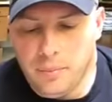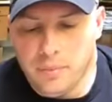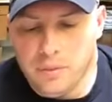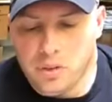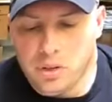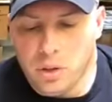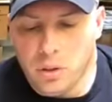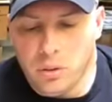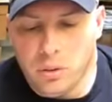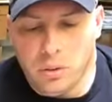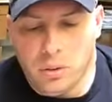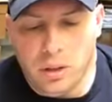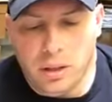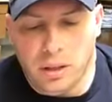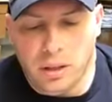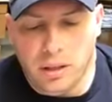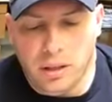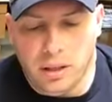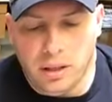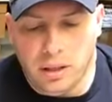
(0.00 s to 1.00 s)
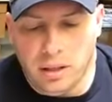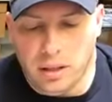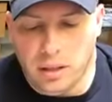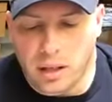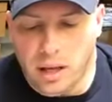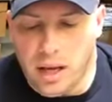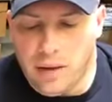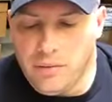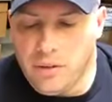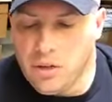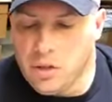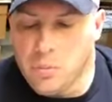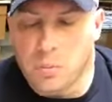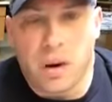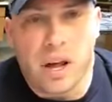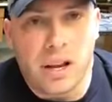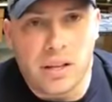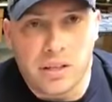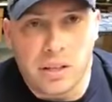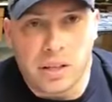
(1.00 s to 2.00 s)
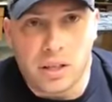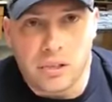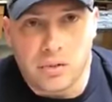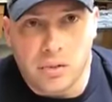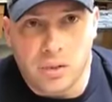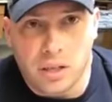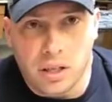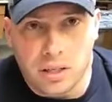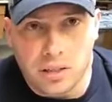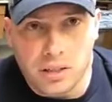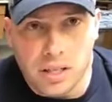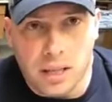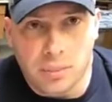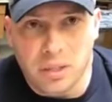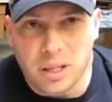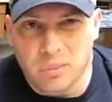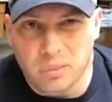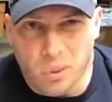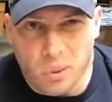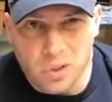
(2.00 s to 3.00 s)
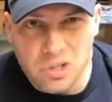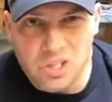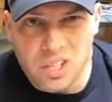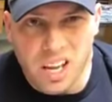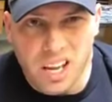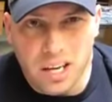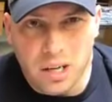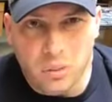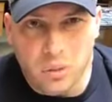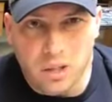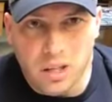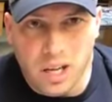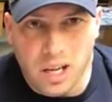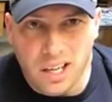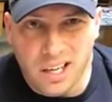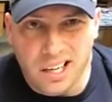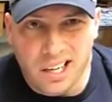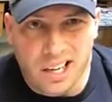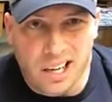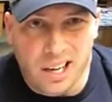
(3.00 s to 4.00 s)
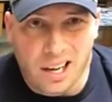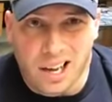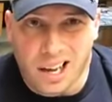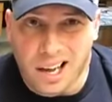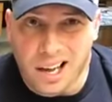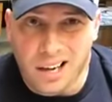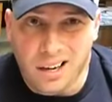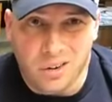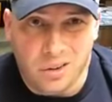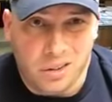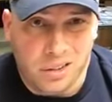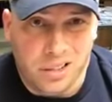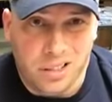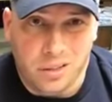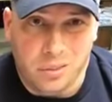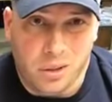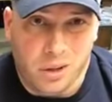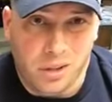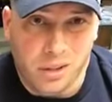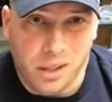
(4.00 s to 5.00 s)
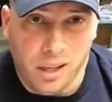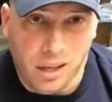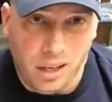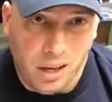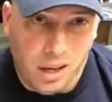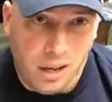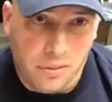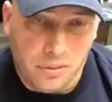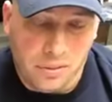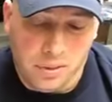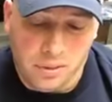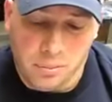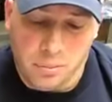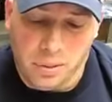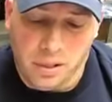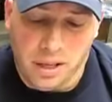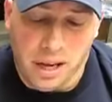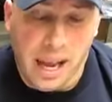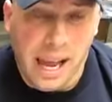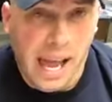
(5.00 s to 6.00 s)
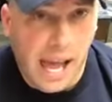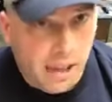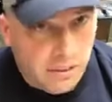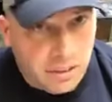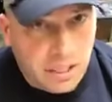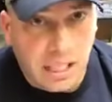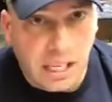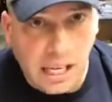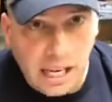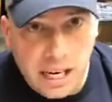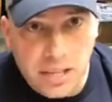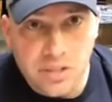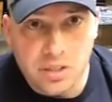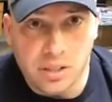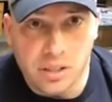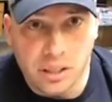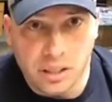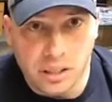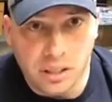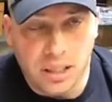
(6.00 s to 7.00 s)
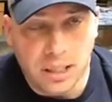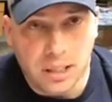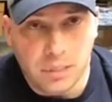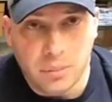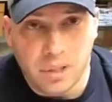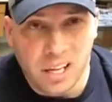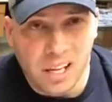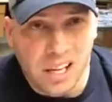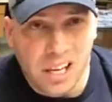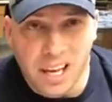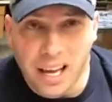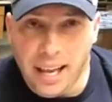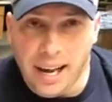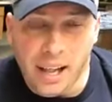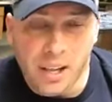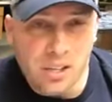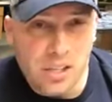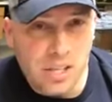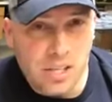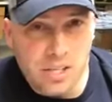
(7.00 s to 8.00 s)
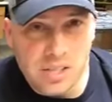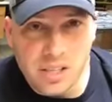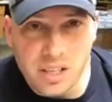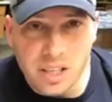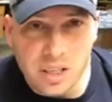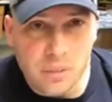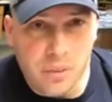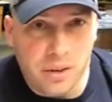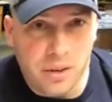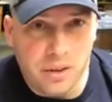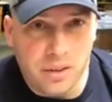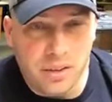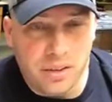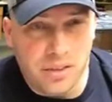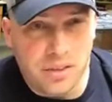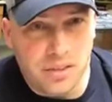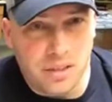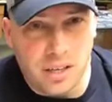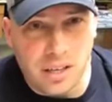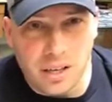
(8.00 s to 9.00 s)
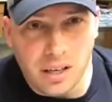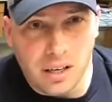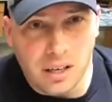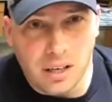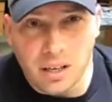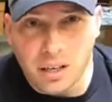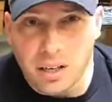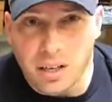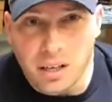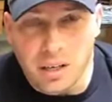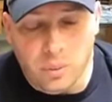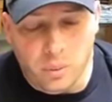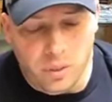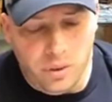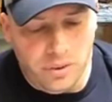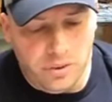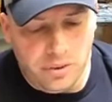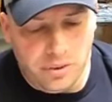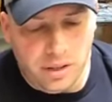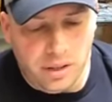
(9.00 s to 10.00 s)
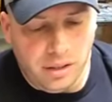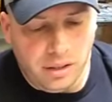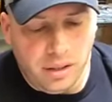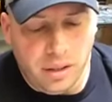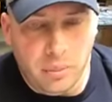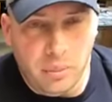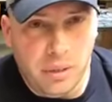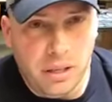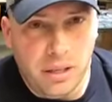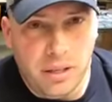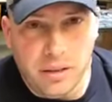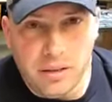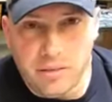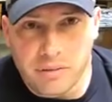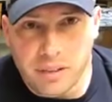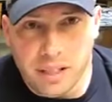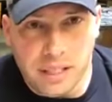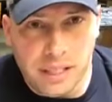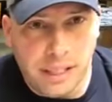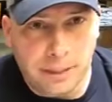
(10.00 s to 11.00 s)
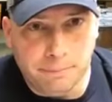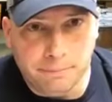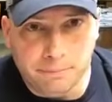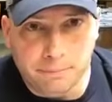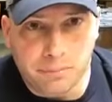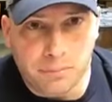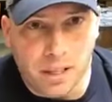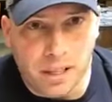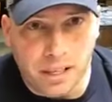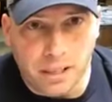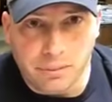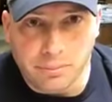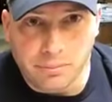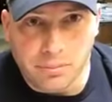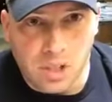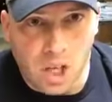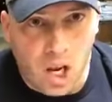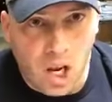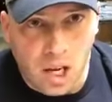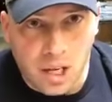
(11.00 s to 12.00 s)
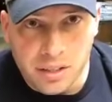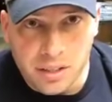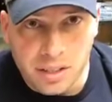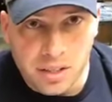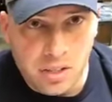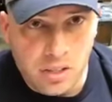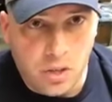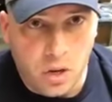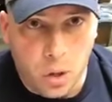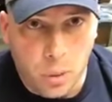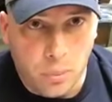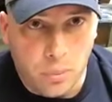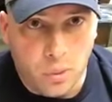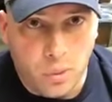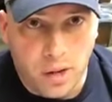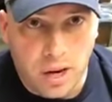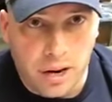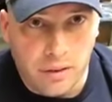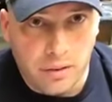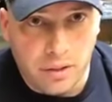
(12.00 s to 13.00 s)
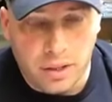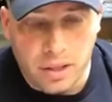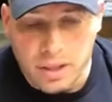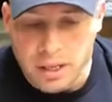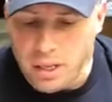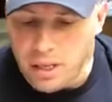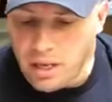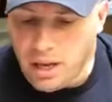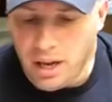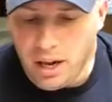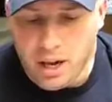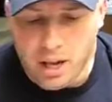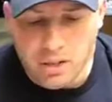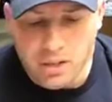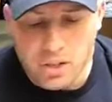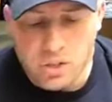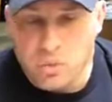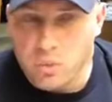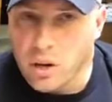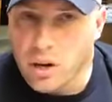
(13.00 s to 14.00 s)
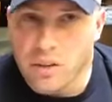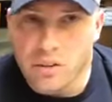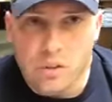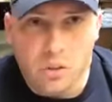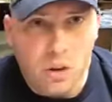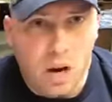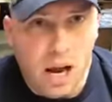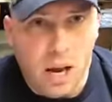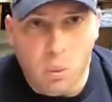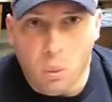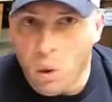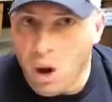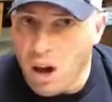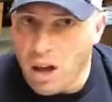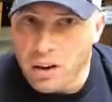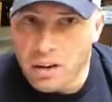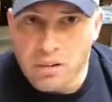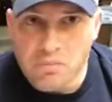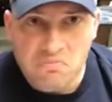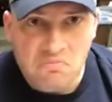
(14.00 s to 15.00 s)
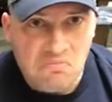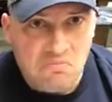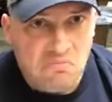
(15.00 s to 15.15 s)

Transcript: So I've used products like this for a long time, like Bore Snake and whatnot. I don't clean them hardly that often, but I have occasionally cleaned them, and I'll just stick them under the sink with a little bit of like Dawn dish soap or whatever, and I'll just run it through hot water,